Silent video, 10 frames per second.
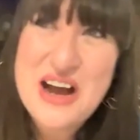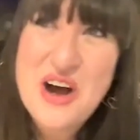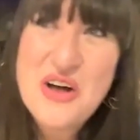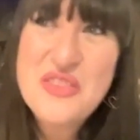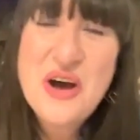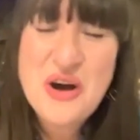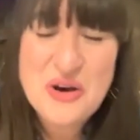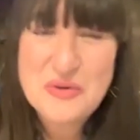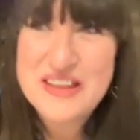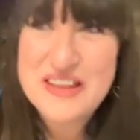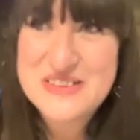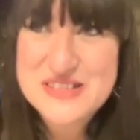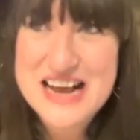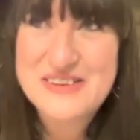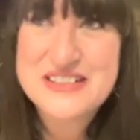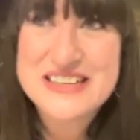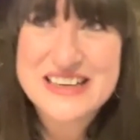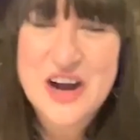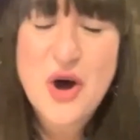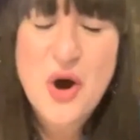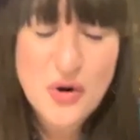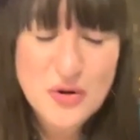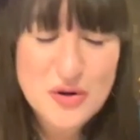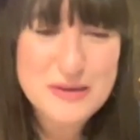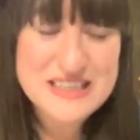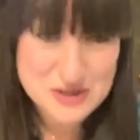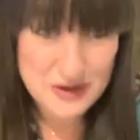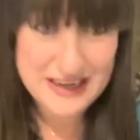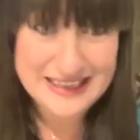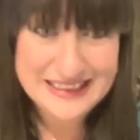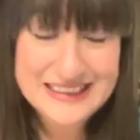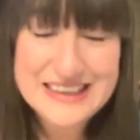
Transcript: on the whole, without sounding horribly twee,